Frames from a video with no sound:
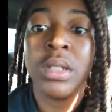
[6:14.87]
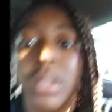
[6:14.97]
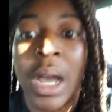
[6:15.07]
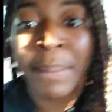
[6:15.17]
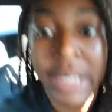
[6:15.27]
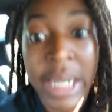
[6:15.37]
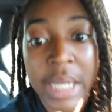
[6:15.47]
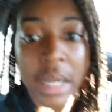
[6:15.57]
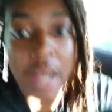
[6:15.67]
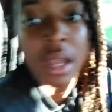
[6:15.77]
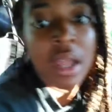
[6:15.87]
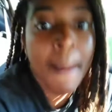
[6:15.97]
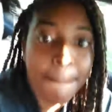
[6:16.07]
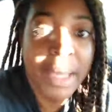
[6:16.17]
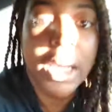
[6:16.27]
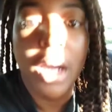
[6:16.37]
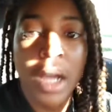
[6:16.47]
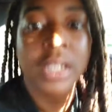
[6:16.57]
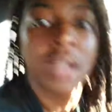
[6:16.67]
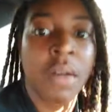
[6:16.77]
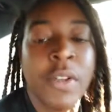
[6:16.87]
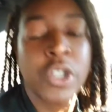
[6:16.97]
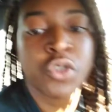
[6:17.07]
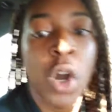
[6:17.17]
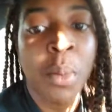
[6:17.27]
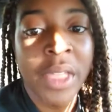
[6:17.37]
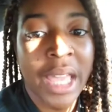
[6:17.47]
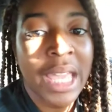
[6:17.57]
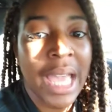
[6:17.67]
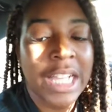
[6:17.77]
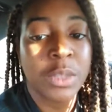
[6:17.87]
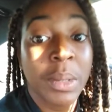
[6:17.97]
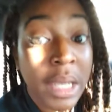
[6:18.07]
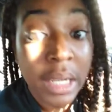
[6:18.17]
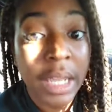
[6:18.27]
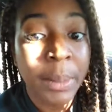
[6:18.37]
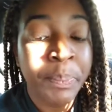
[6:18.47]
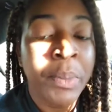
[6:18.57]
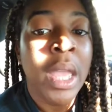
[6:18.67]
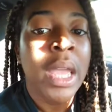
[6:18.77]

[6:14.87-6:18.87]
Dominica because of the trouble that he has been in.